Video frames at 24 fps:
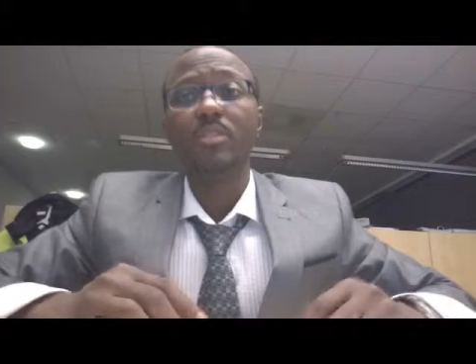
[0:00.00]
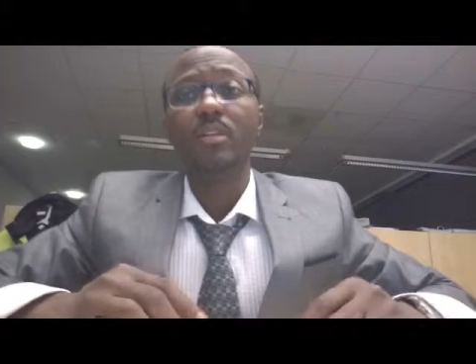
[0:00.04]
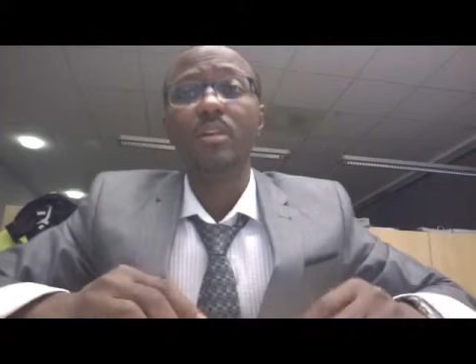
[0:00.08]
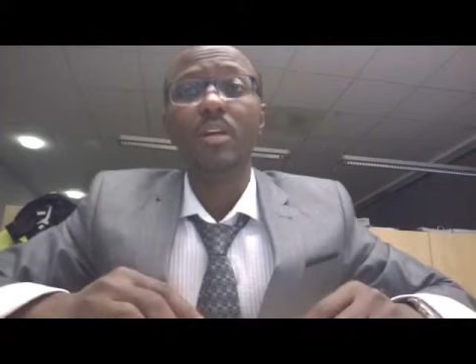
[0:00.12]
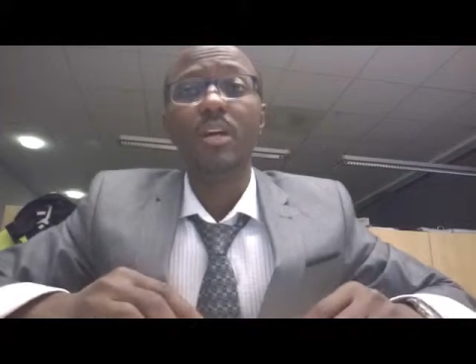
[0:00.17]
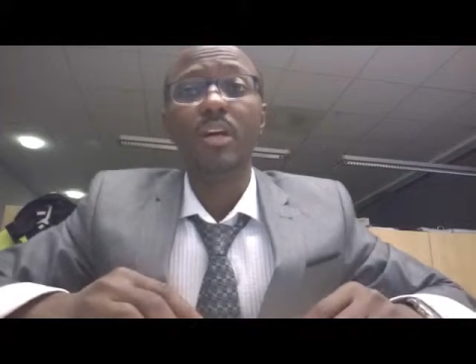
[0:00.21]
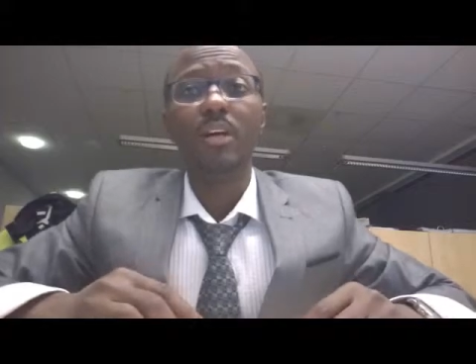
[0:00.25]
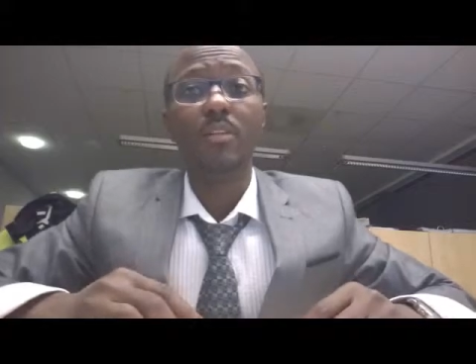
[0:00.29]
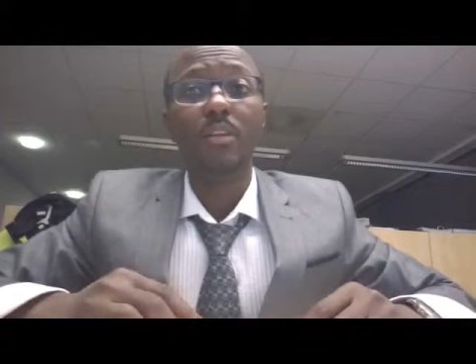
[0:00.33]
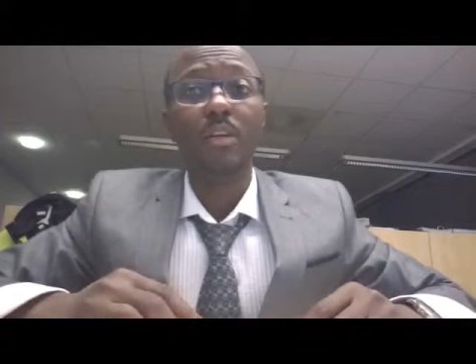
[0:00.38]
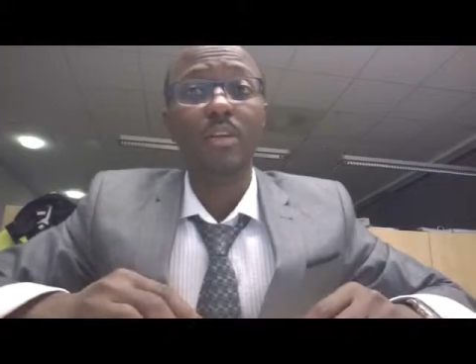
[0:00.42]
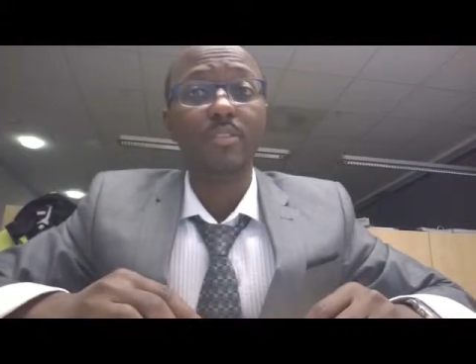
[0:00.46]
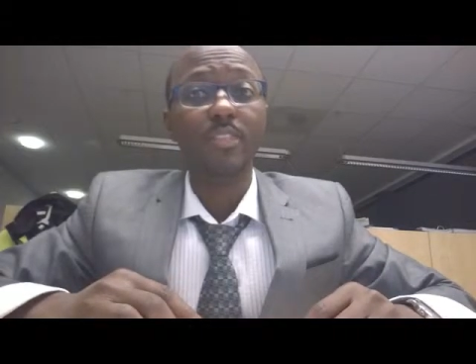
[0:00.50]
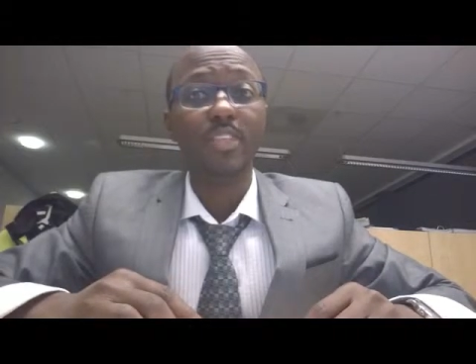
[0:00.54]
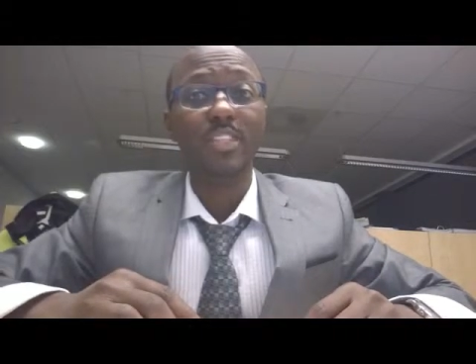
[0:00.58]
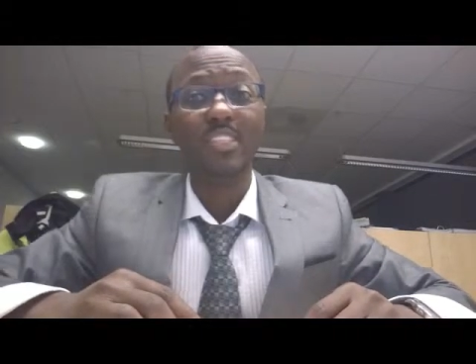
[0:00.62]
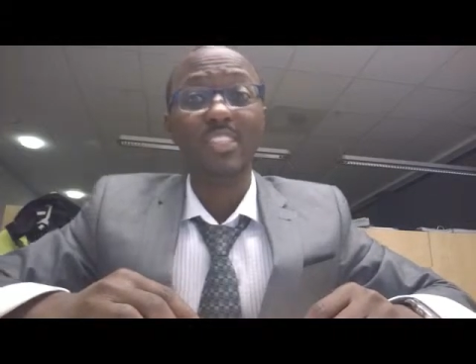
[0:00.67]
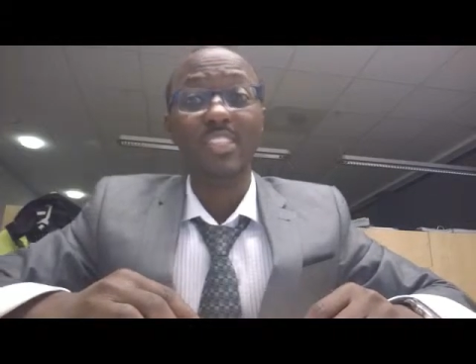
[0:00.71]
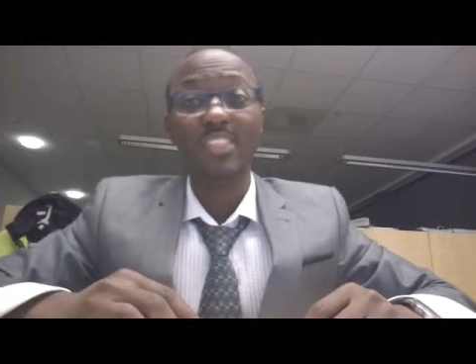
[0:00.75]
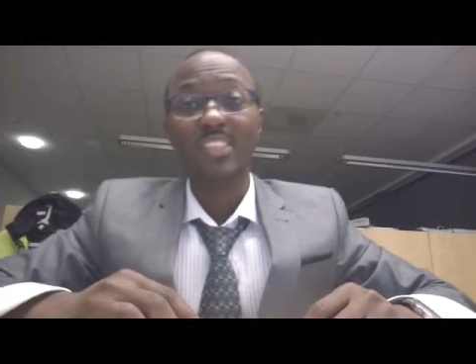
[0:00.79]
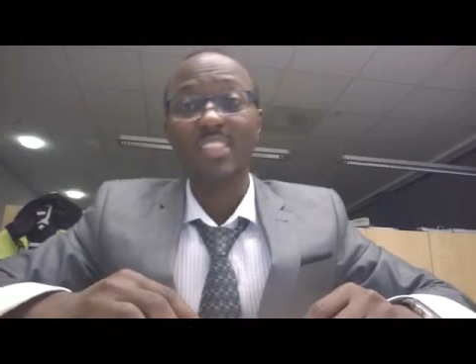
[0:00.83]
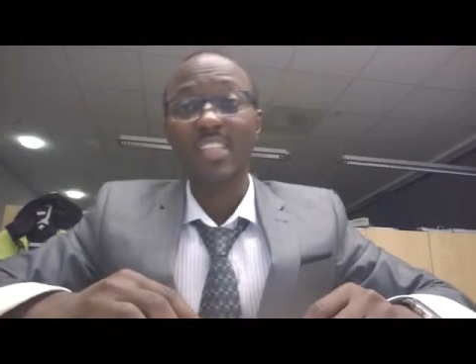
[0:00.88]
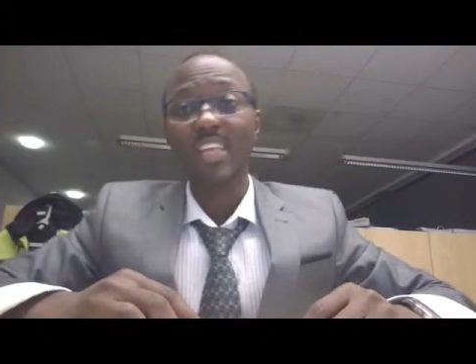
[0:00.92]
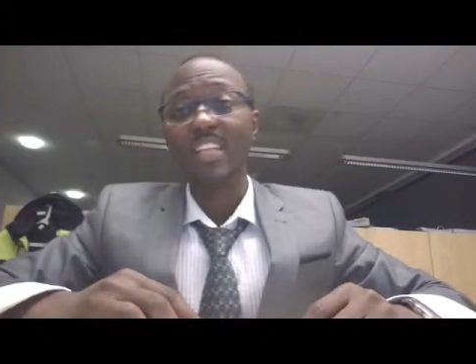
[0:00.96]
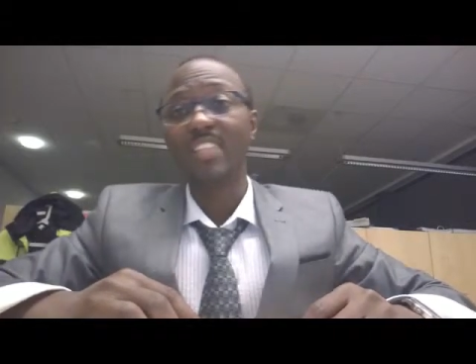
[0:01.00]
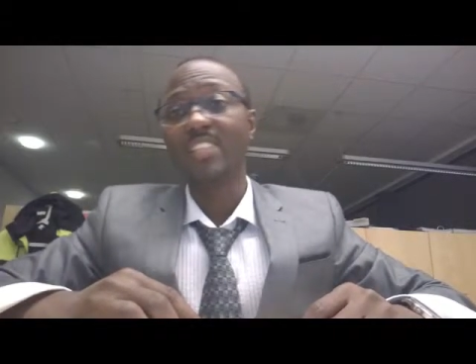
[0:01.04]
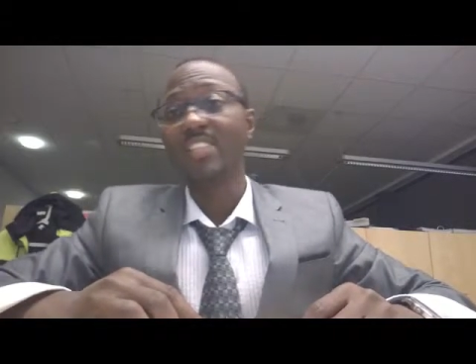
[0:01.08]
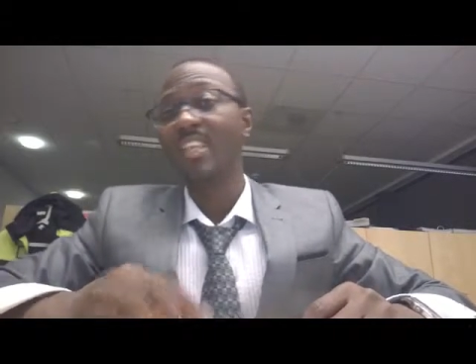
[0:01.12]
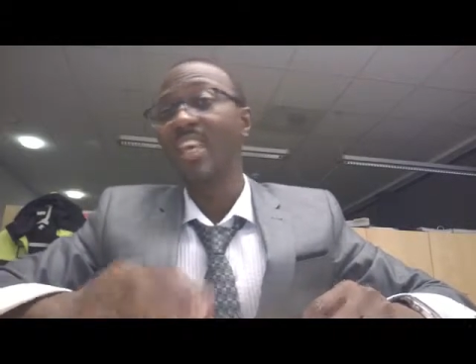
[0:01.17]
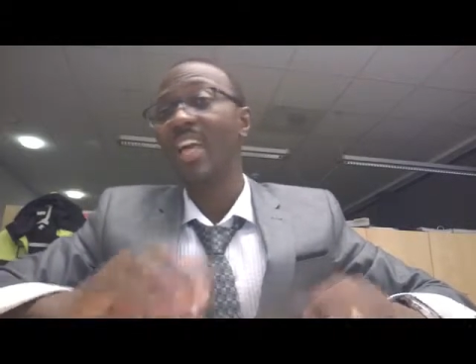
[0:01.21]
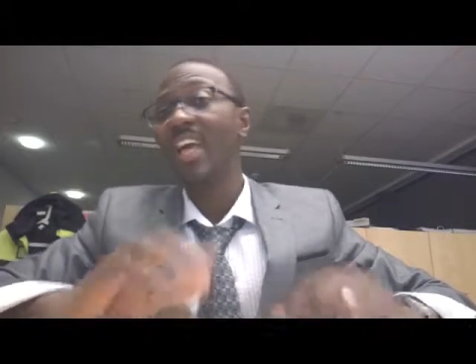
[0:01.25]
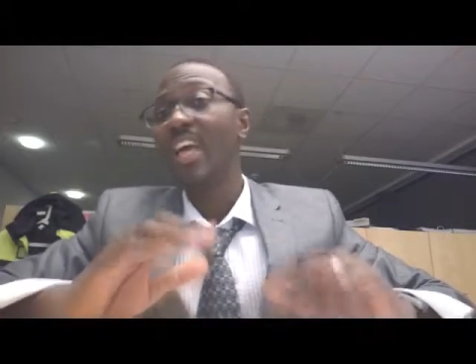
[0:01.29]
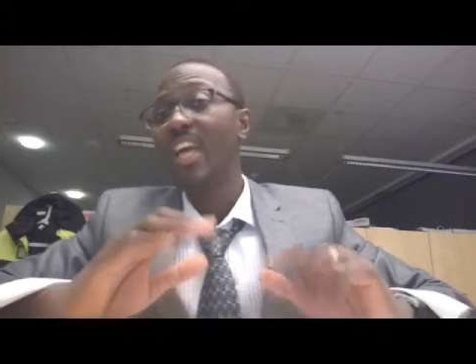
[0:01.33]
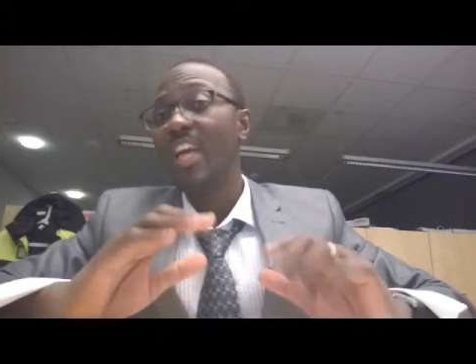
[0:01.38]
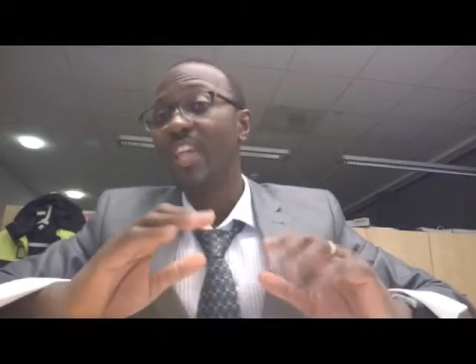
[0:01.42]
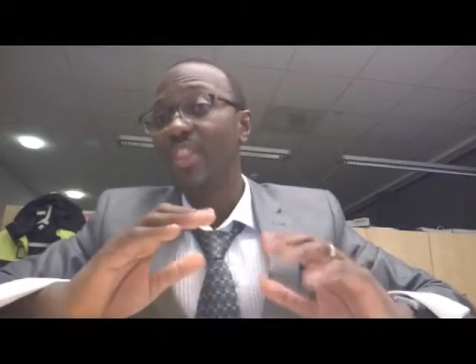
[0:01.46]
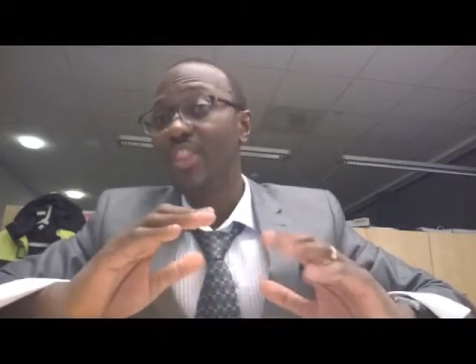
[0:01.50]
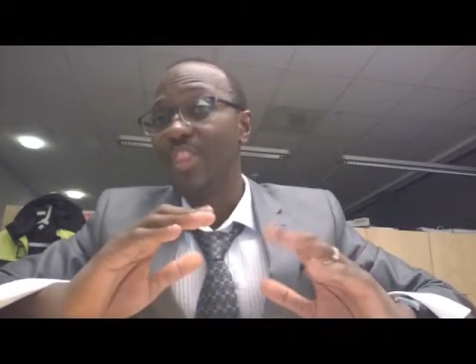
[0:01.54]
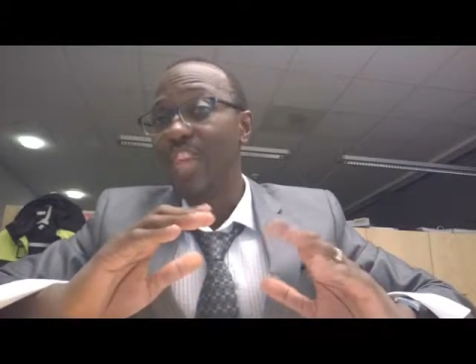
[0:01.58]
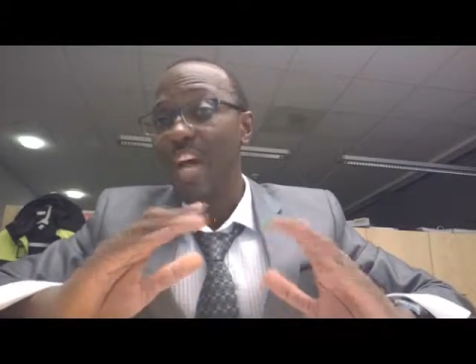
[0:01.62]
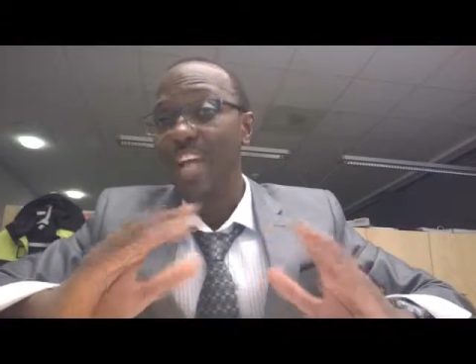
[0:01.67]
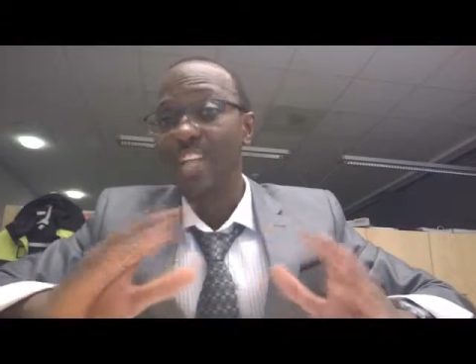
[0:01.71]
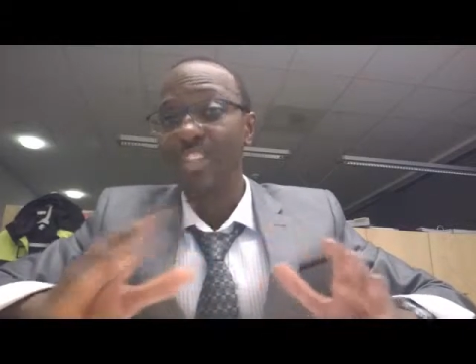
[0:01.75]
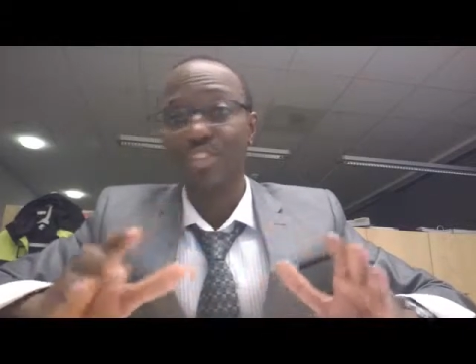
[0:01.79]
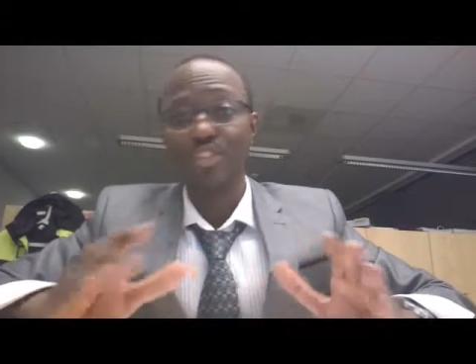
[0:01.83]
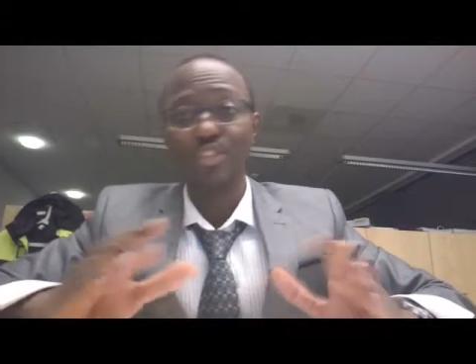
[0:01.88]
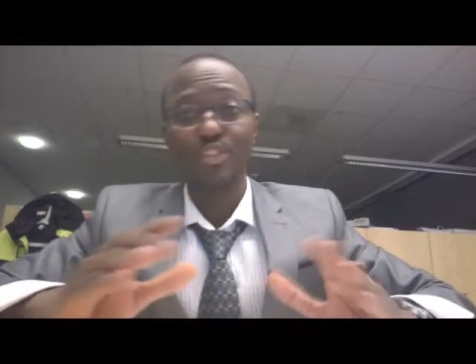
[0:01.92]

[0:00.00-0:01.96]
However, in the States, that's